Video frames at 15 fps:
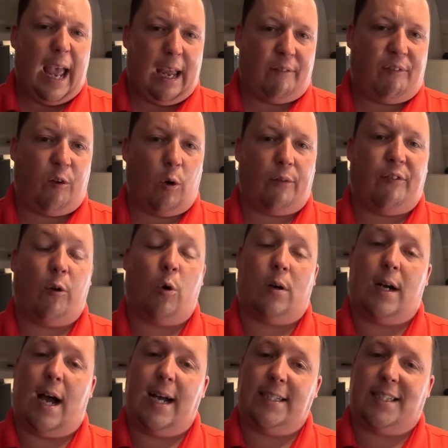
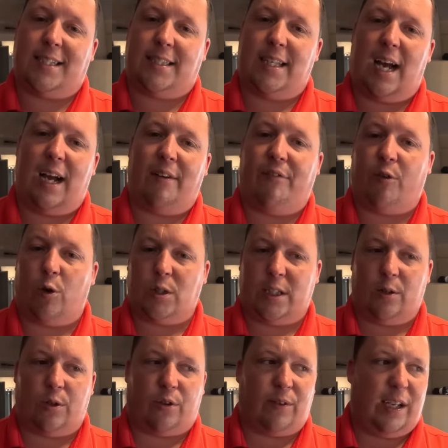
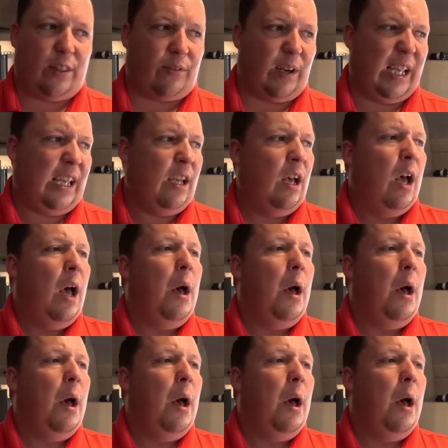844-969-4033.